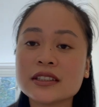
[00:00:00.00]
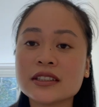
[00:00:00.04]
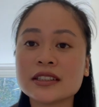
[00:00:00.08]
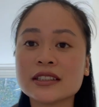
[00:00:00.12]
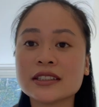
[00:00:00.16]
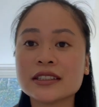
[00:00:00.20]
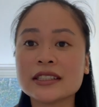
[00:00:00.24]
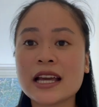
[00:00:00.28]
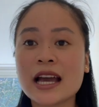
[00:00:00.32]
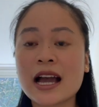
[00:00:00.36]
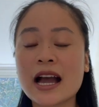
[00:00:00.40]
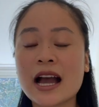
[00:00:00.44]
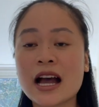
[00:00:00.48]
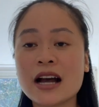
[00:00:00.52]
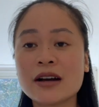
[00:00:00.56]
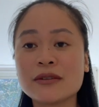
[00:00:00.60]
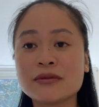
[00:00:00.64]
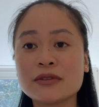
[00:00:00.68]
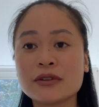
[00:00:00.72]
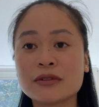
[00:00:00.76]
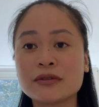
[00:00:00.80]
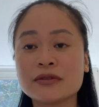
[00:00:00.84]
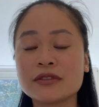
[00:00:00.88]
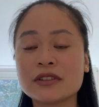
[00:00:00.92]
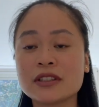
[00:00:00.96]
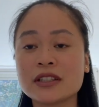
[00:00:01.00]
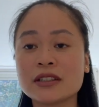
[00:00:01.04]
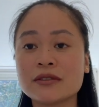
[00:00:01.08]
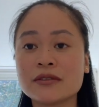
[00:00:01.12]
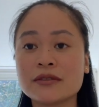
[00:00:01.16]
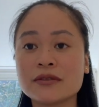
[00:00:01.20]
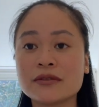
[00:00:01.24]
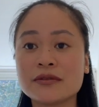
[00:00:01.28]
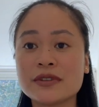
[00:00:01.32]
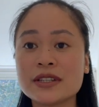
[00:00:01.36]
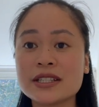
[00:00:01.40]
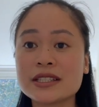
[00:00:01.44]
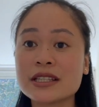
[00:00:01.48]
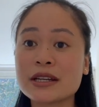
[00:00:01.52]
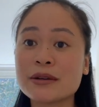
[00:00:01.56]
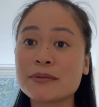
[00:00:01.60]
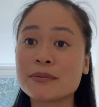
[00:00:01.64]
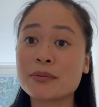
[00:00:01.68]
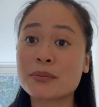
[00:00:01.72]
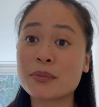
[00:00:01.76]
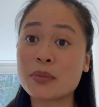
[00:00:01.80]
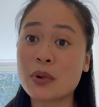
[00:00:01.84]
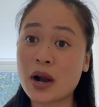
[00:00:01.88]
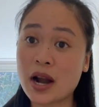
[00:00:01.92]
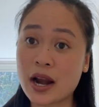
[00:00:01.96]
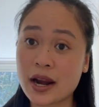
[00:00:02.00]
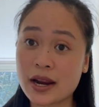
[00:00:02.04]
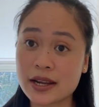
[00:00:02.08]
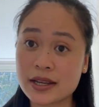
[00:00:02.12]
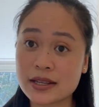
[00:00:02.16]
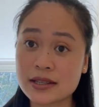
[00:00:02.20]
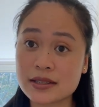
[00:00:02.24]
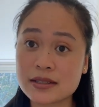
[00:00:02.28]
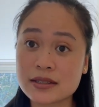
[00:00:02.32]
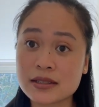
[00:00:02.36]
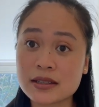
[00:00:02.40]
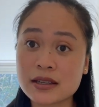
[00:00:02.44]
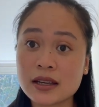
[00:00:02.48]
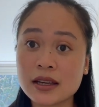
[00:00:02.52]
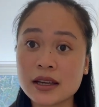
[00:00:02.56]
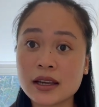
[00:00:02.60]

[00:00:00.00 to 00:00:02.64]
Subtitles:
the half of the visa price